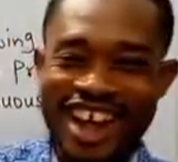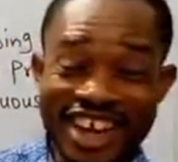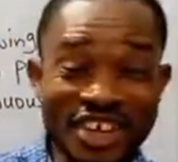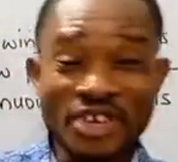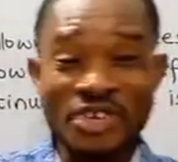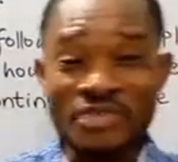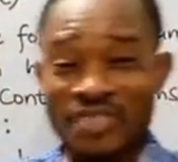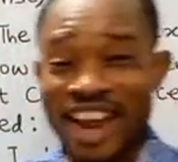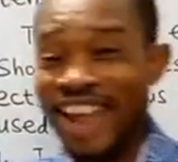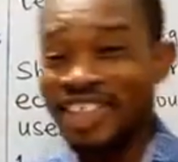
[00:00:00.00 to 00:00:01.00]
I know
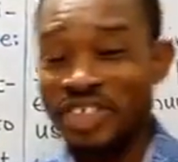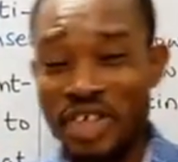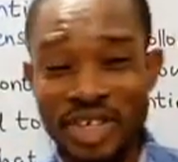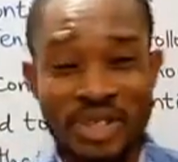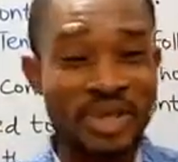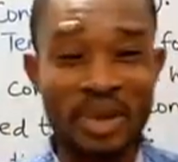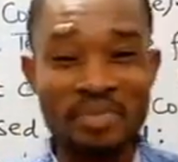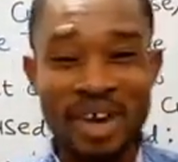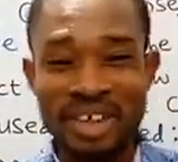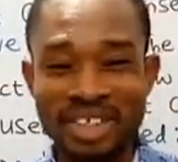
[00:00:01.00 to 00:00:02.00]
you've enjoyed
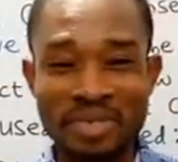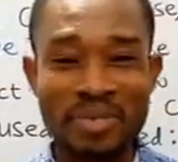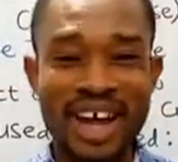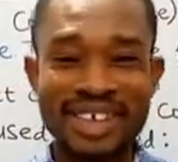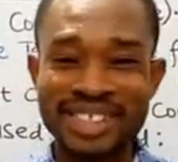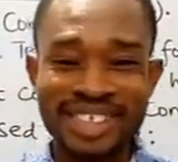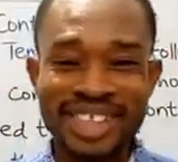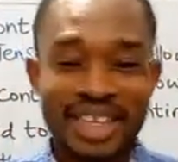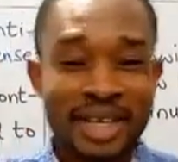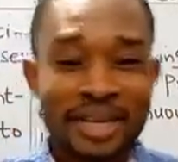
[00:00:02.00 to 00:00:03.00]
so much about
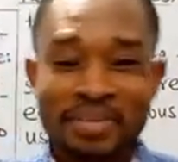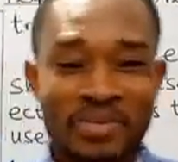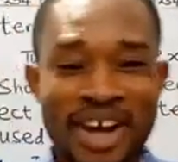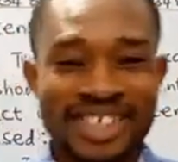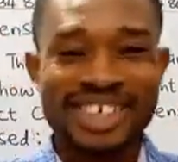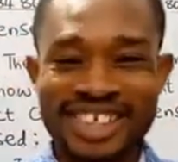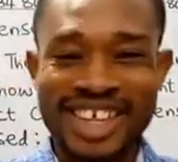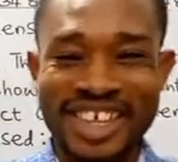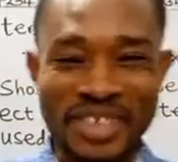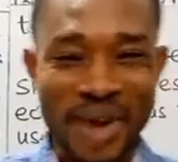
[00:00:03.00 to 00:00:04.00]
present
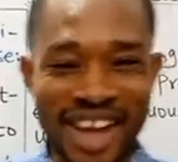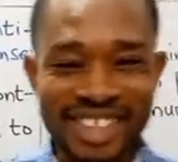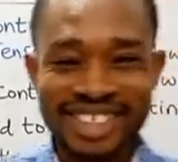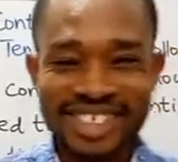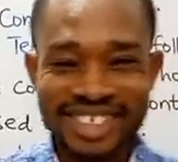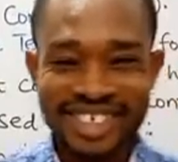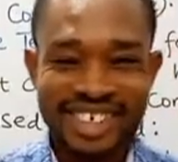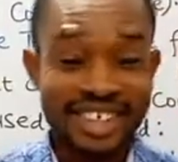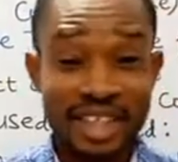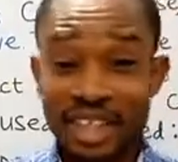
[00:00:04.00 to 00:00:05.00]
tense, right?
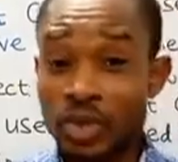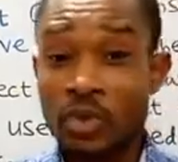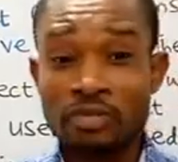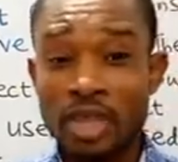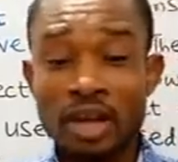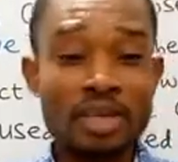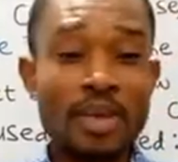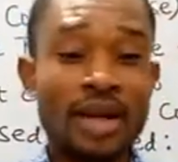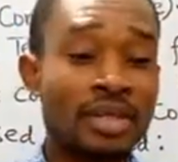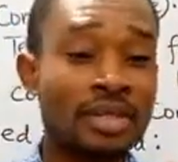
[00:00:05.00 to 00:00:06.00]
Good. We've talked
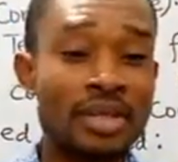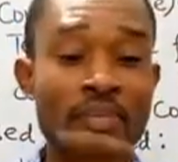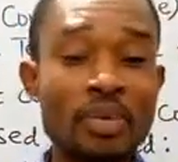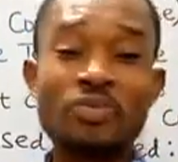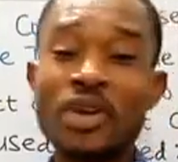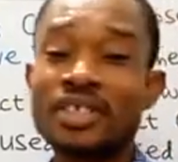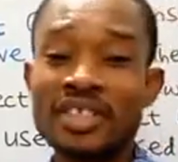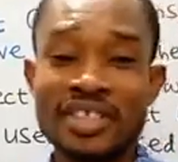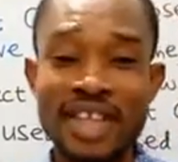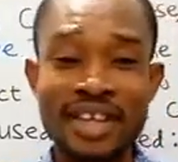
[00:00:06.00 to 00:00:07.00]
about the simple
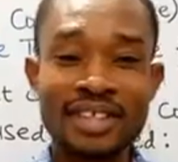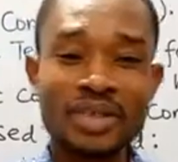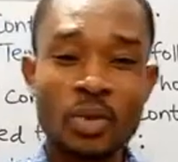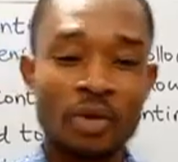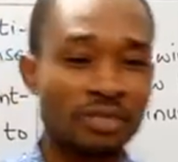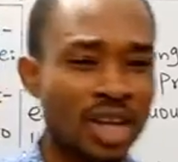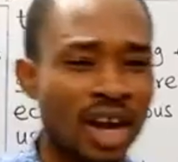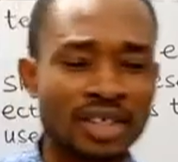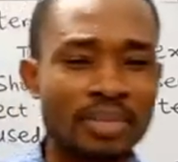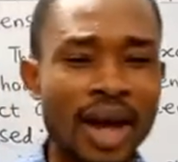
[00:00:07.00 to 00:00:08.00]
present tense. We've
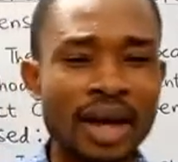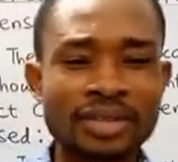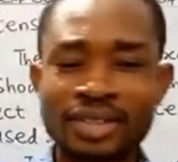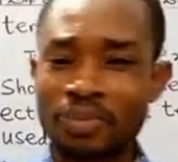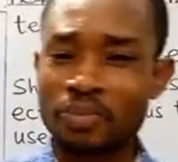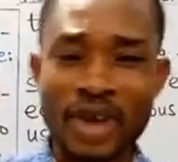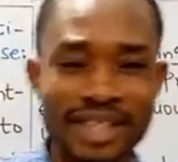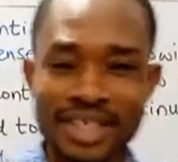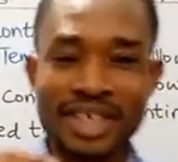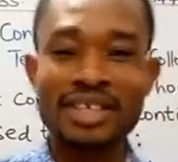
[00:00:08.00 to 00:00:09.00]
talked about the
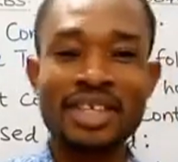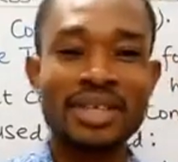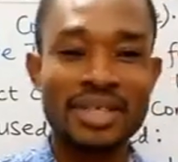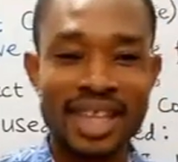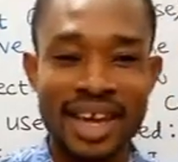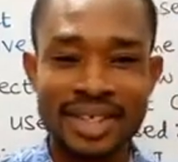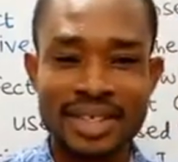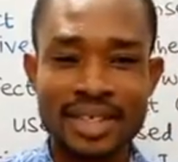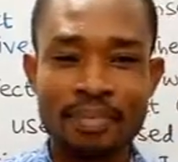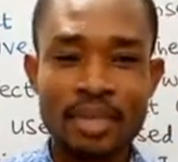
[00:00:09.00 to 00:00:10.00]
present continuous
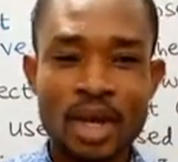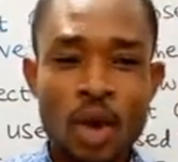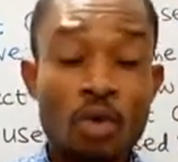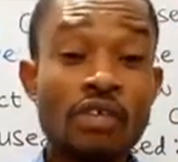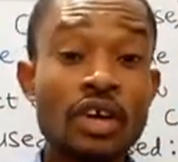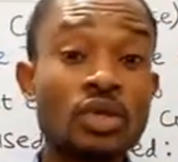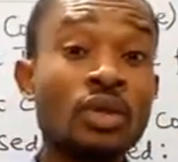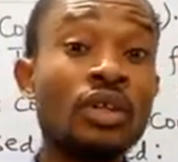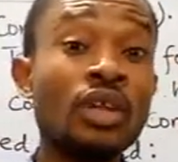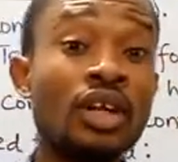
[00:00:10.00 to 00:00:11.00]
tense. We've
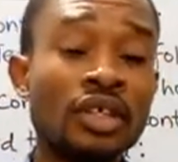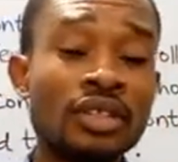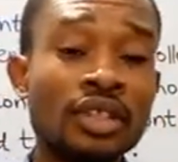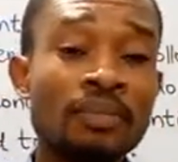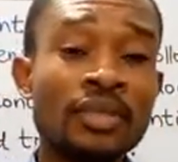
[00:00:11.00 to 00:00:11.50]
also learned